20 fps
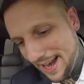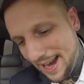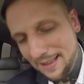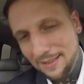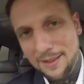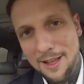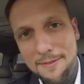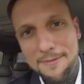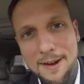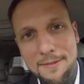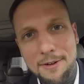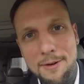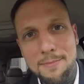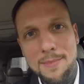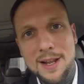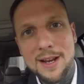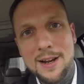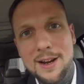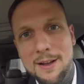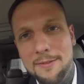and I love every
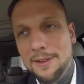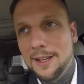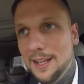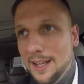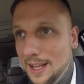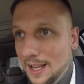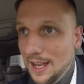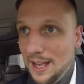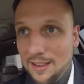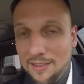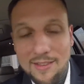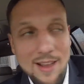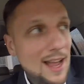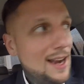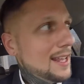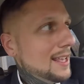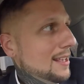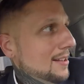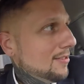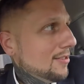minute of it. It's
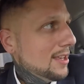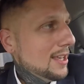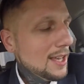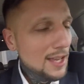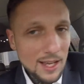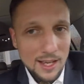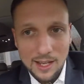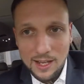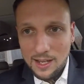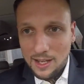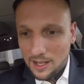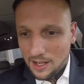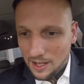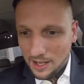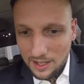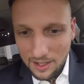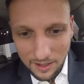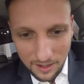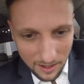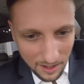not easy.
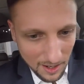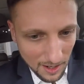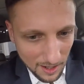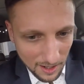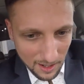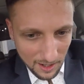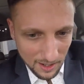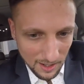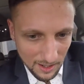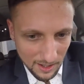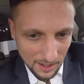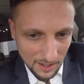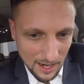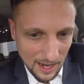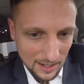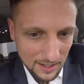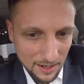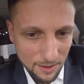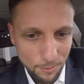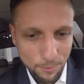You're gonna you're
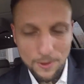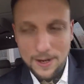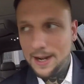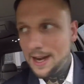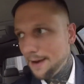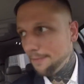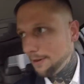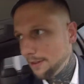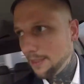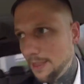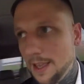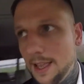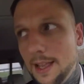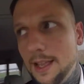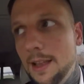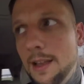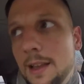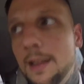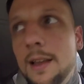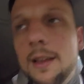not gonna win
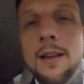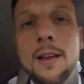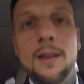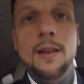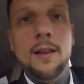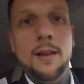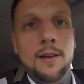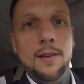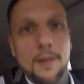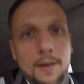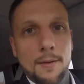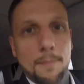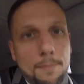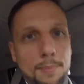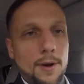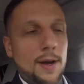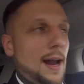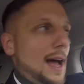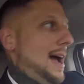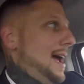everything.
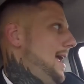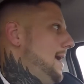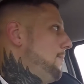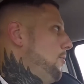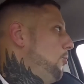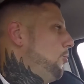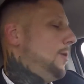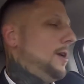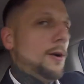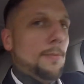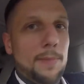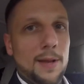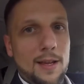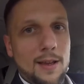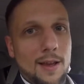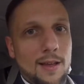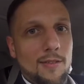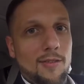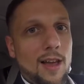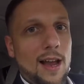But I am a winner
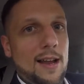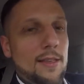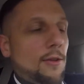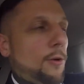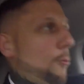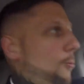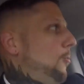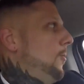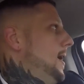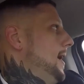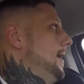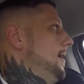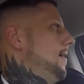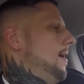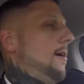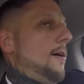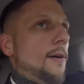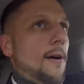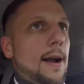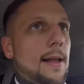because I either win
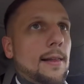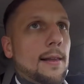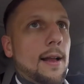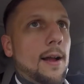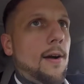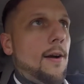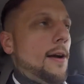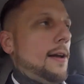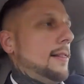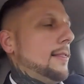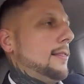or I, or I